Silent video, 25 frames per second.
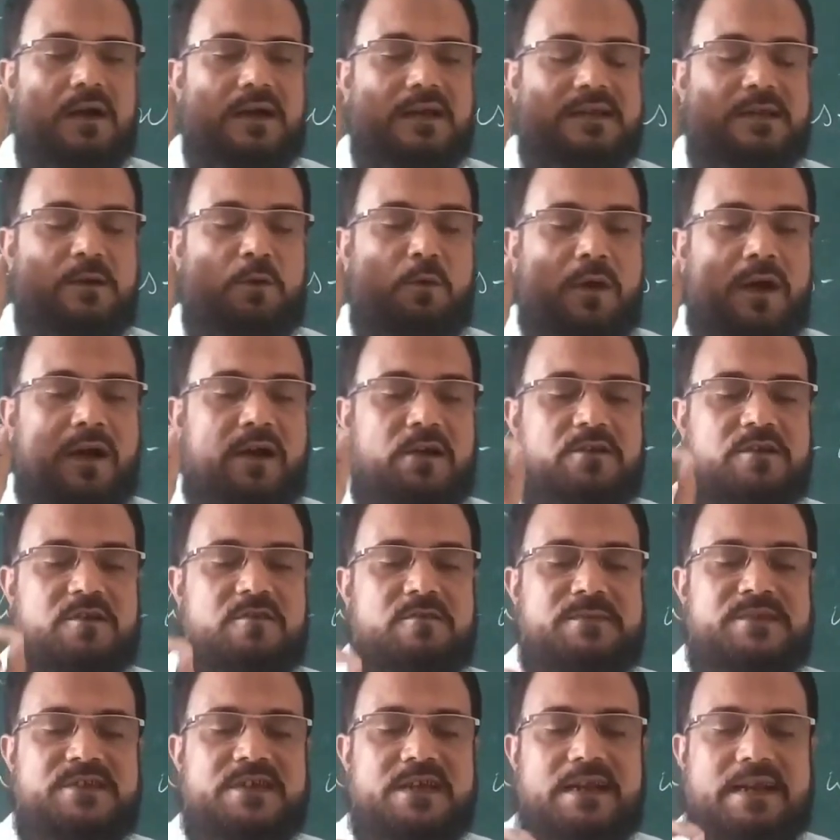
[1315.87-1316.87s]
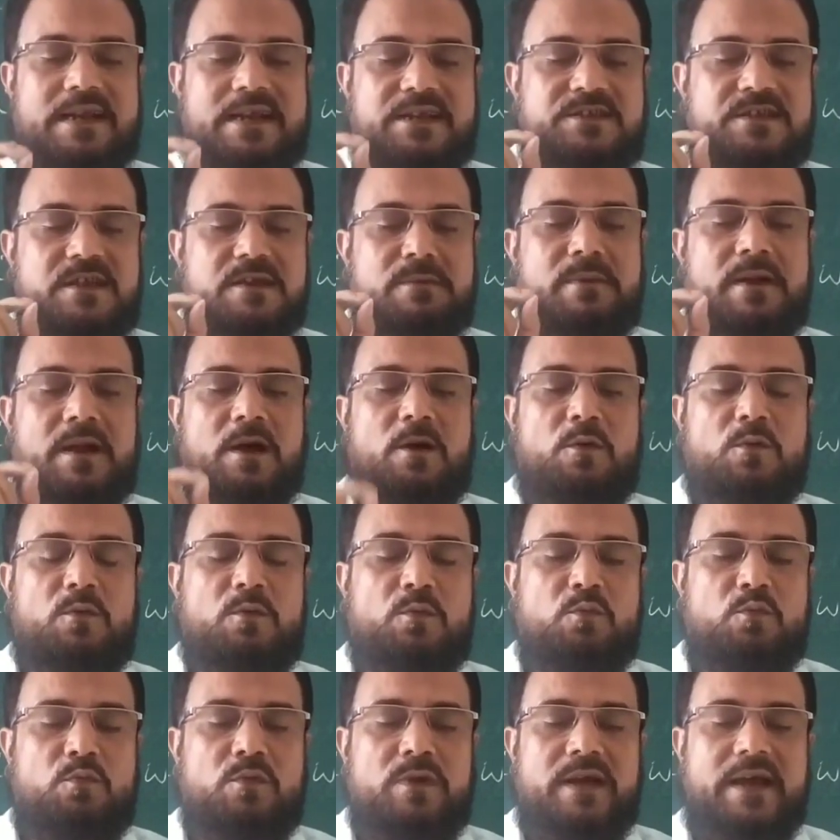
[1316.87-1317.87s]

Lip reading: In the words of Mr. Lester Brown,